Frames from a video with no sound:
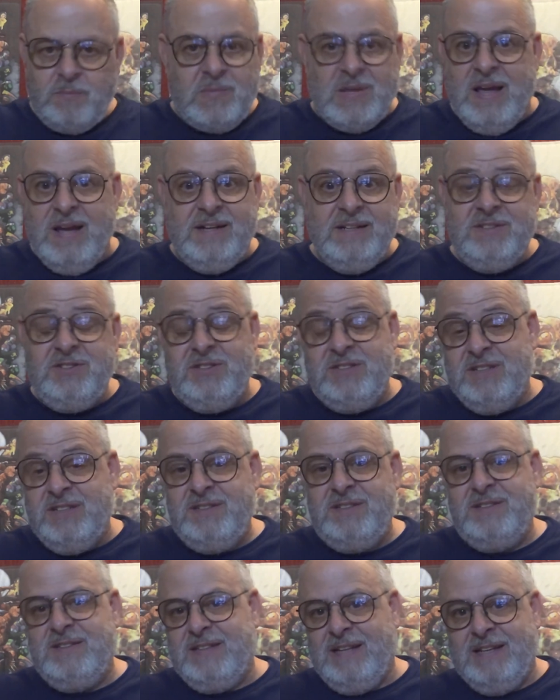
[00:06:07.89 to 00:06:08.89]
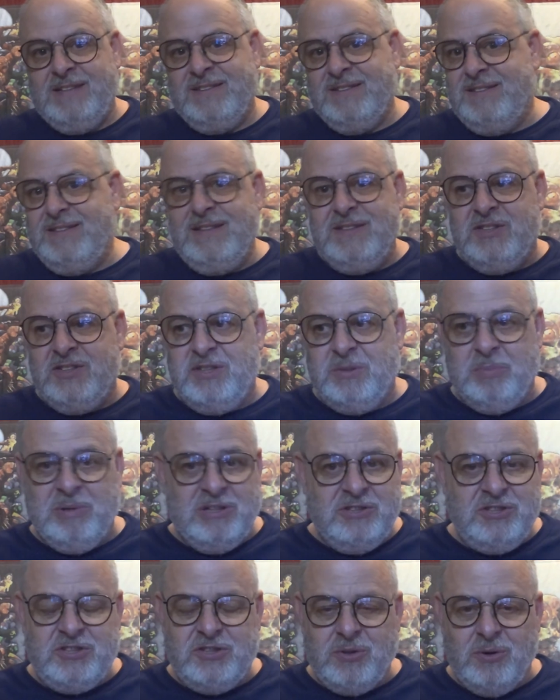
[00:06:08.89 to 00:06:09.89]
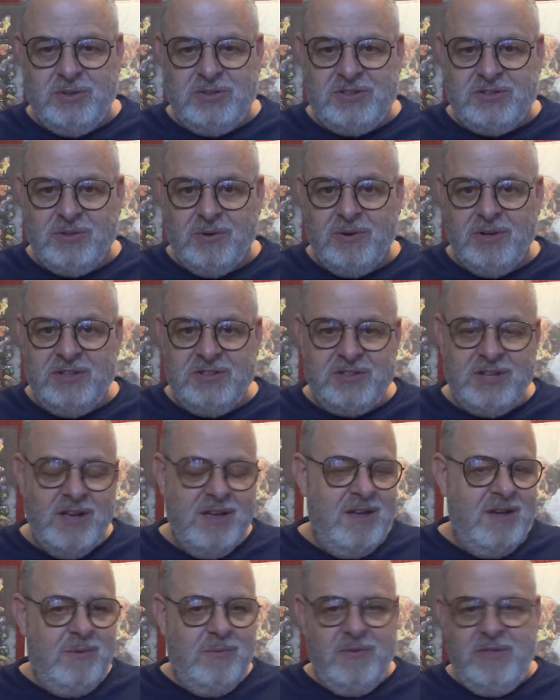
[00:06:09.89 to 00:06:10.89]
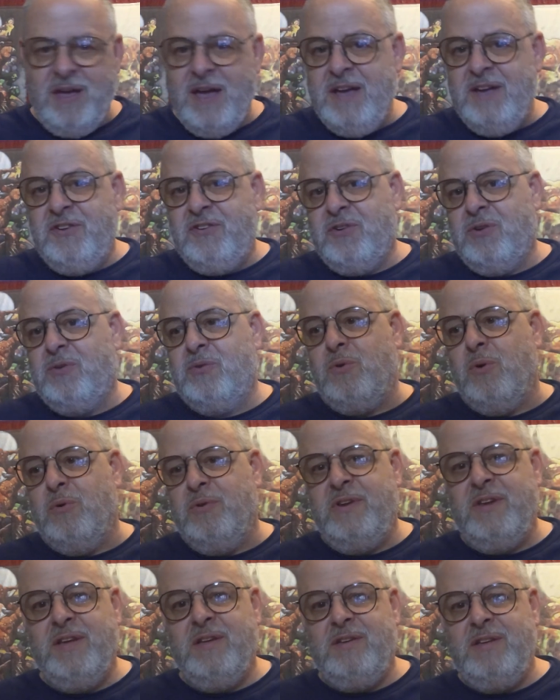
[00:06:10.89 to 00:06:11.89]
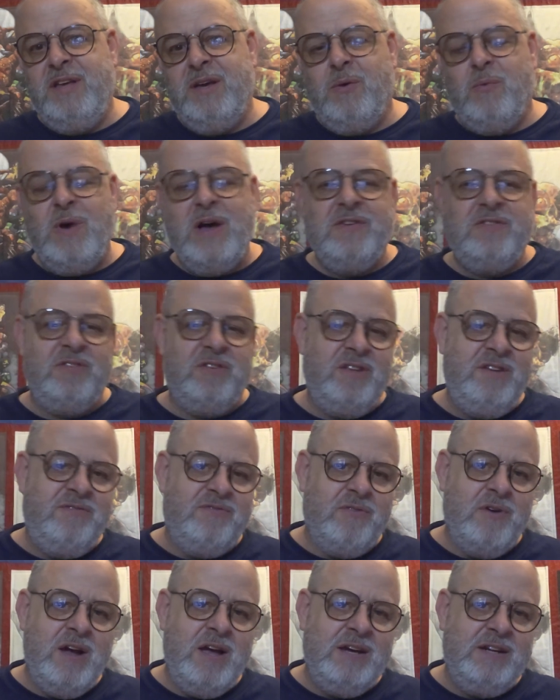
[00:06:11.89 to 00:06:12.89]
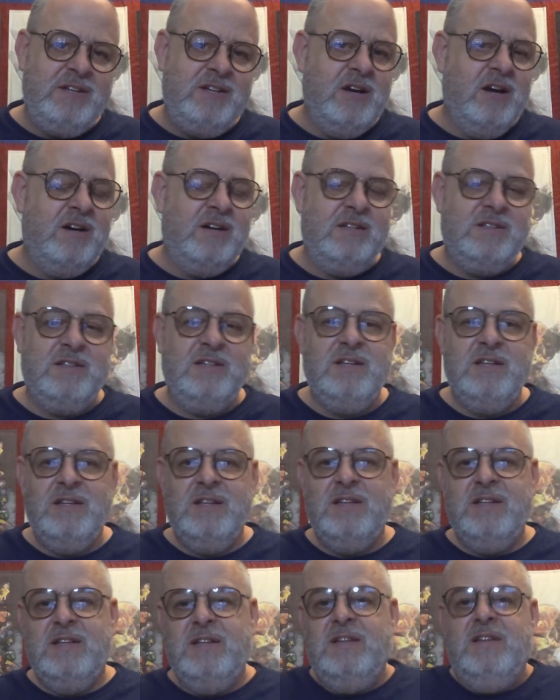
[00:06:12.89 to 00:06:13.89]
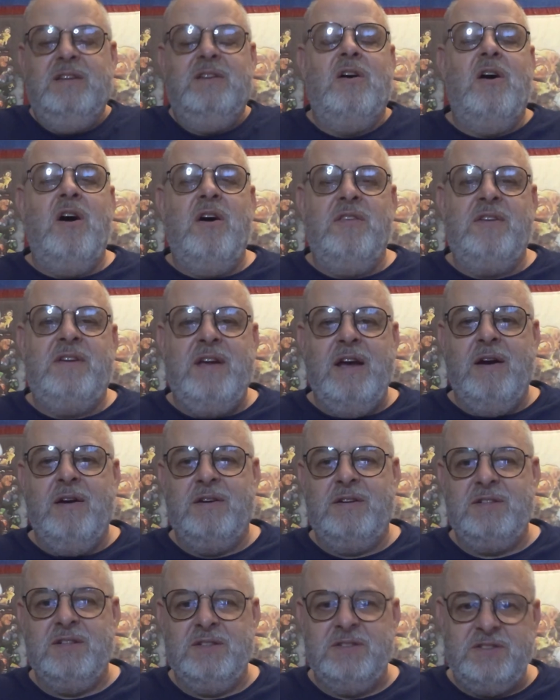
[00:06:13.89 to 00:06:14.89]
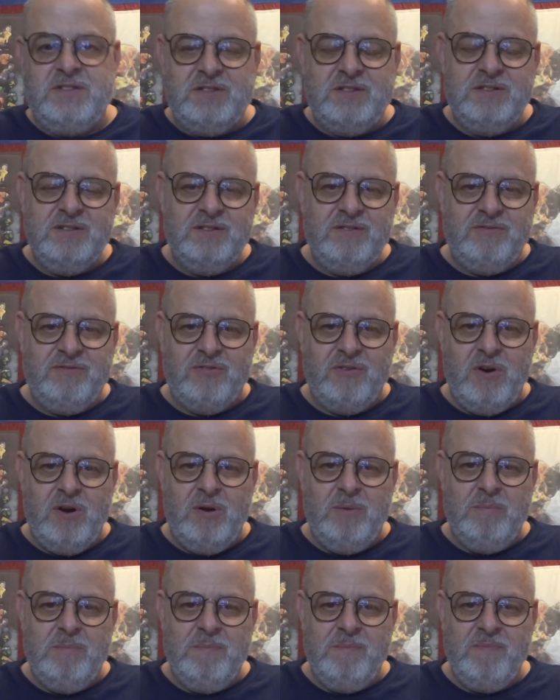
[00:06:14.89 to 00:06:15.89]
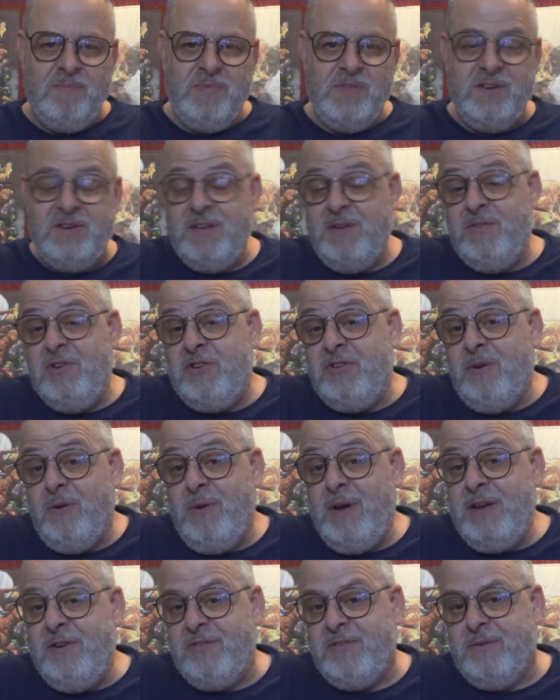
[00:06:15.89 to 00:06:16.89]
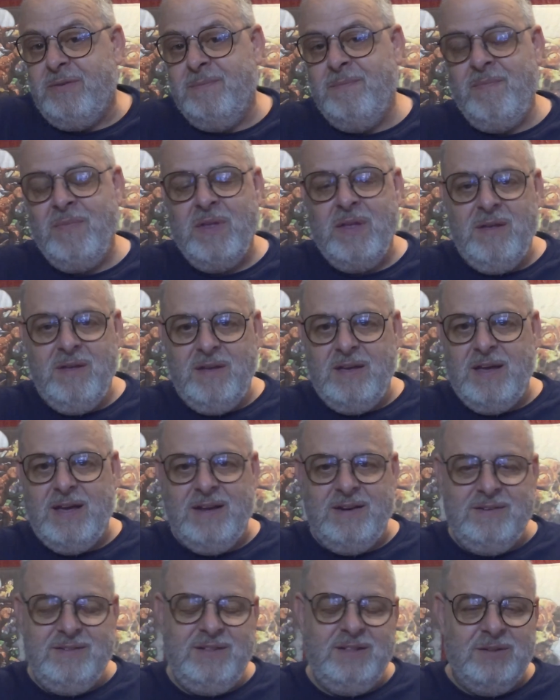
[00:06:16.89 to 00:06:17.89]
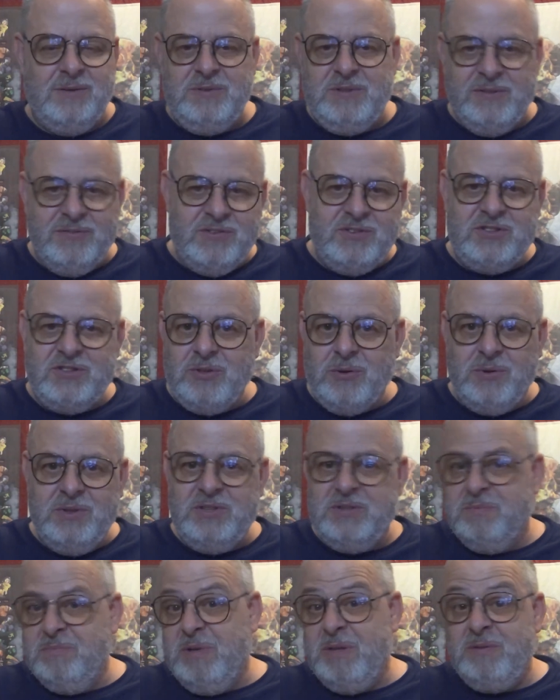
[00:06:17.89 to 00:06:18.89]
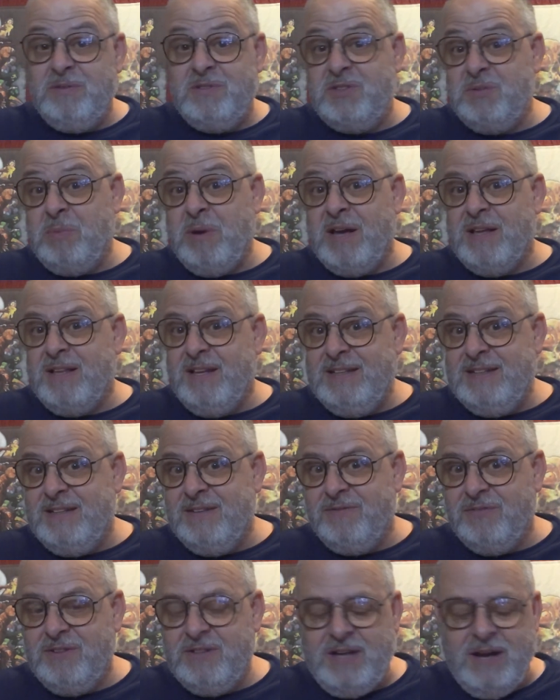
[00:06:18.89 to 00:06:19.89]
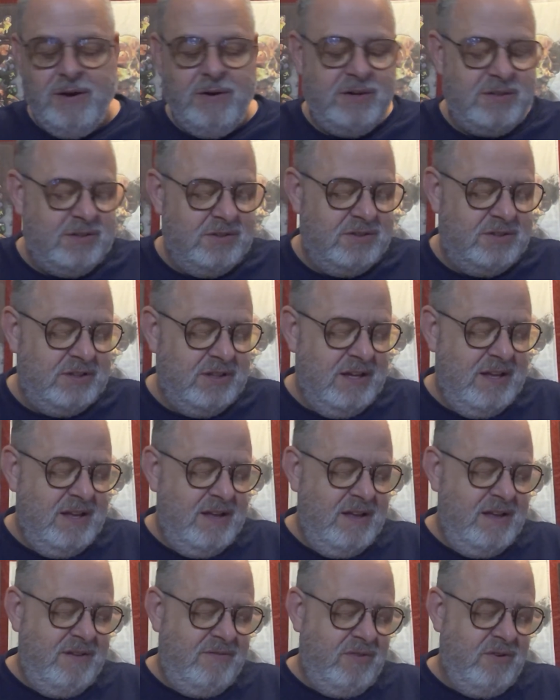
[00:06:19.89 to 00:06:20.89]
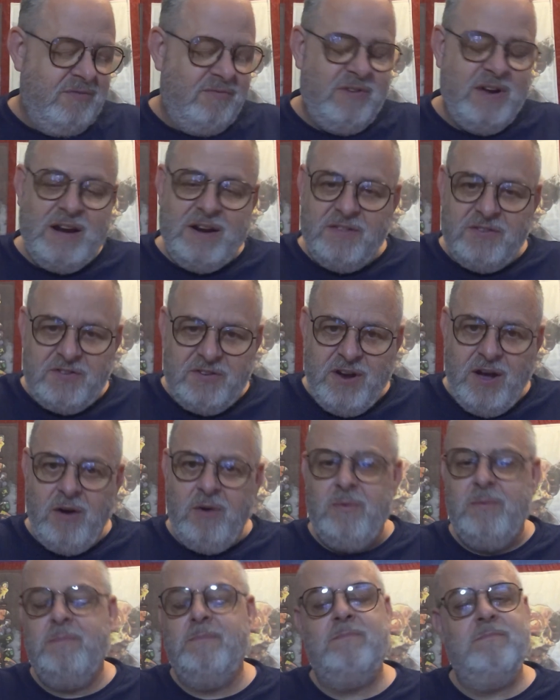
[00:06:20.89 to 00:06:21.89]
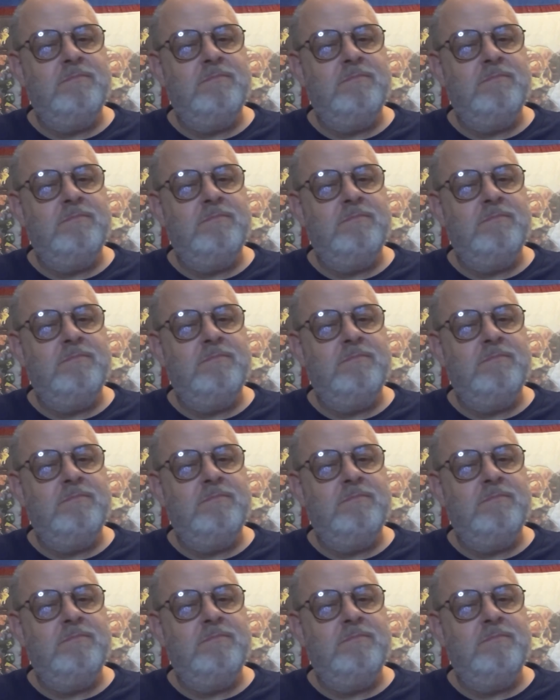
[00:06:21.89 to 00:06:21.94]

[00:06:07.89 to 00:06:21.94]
And it's just, as I said, just a bunch of short stories with Angel, Cordelia, Wesley, Fred, Gunn, all the characters from the TV show Angel. And, you know, different stories may spotlight different characters. If you're a fan of the show,